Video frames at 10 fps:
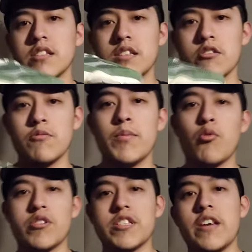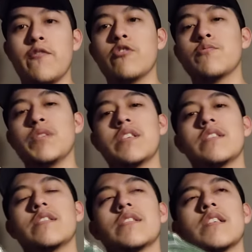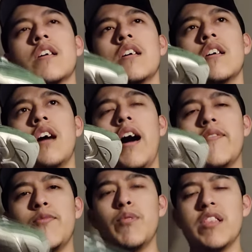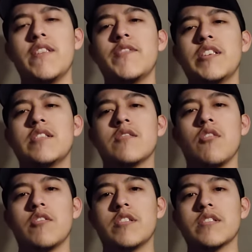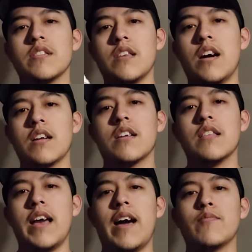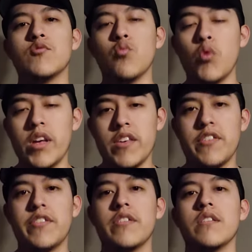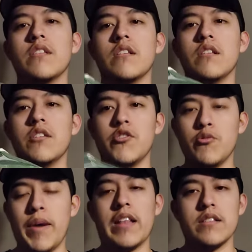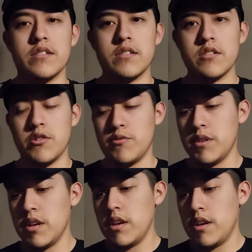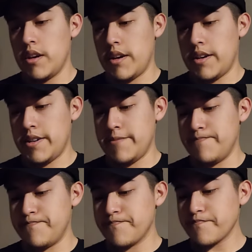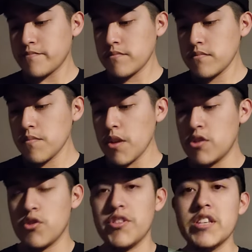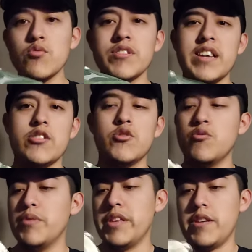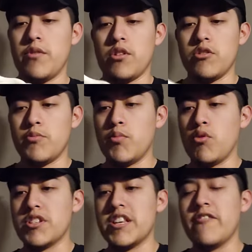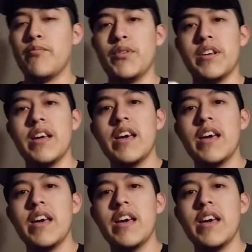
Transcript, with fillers: it's a little bit more safer because I believe DTLR does a lot of collabs with uh, New Balance. So, um, so these ones I do believe are a little bit more safe, but